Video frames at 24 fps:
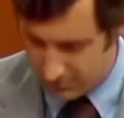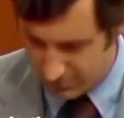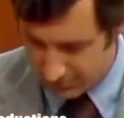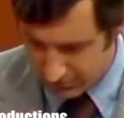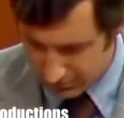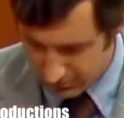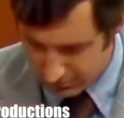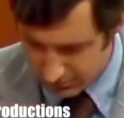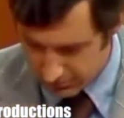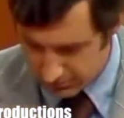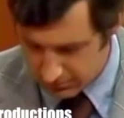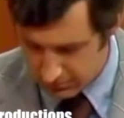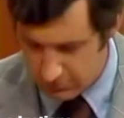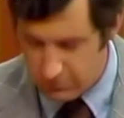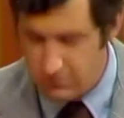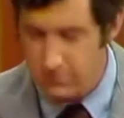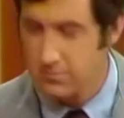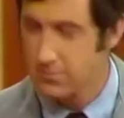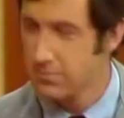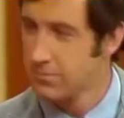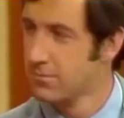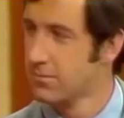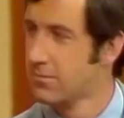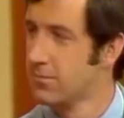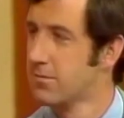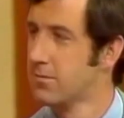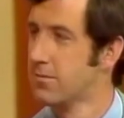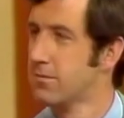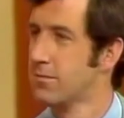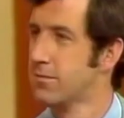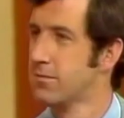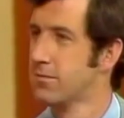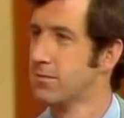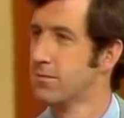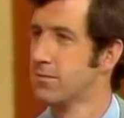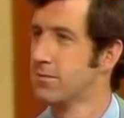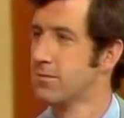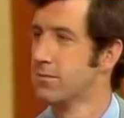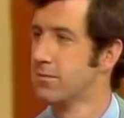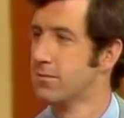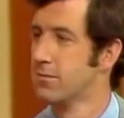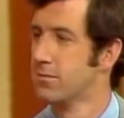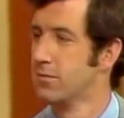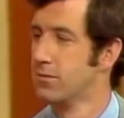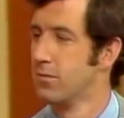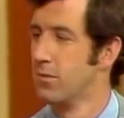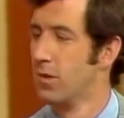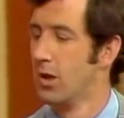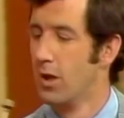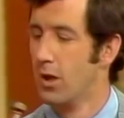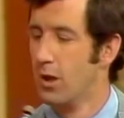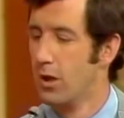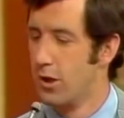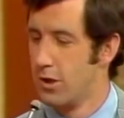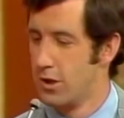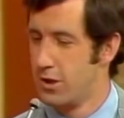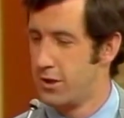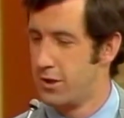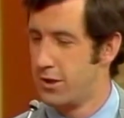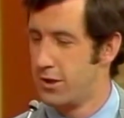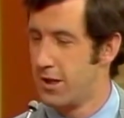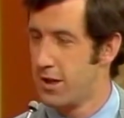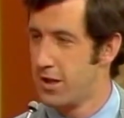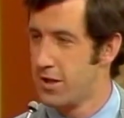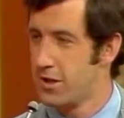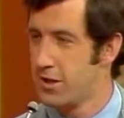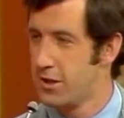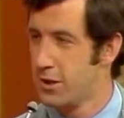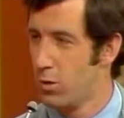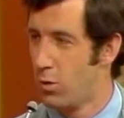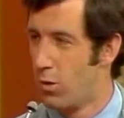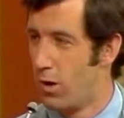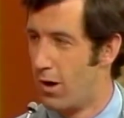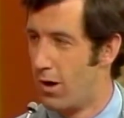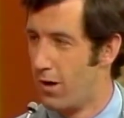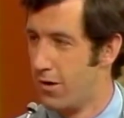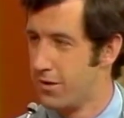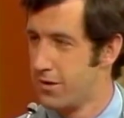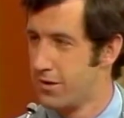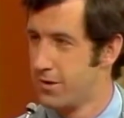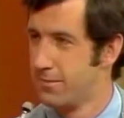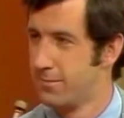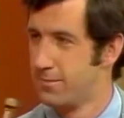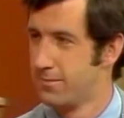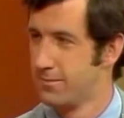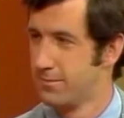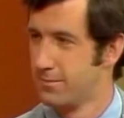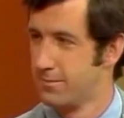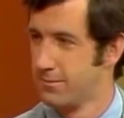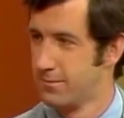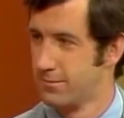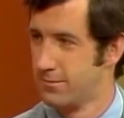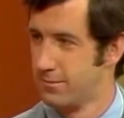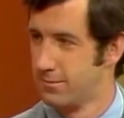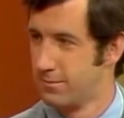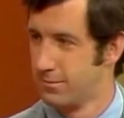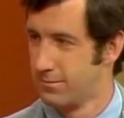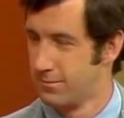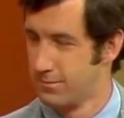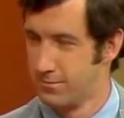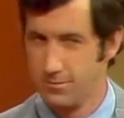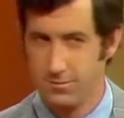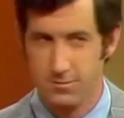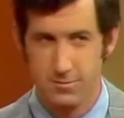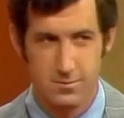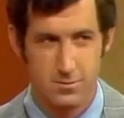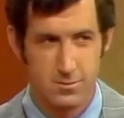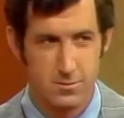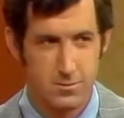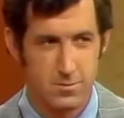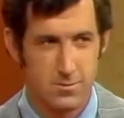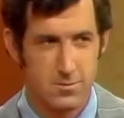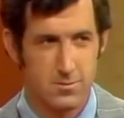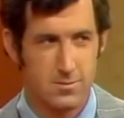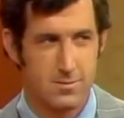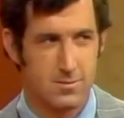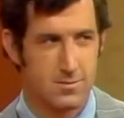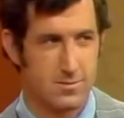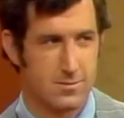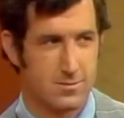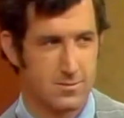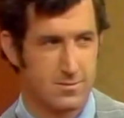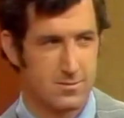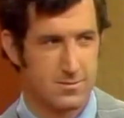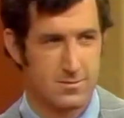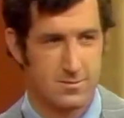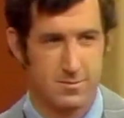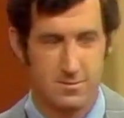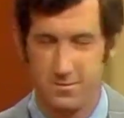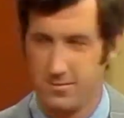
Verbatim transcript: choose one of those or give us one of your own, Jack. Tennessee Waltz. Tennessee Waltz.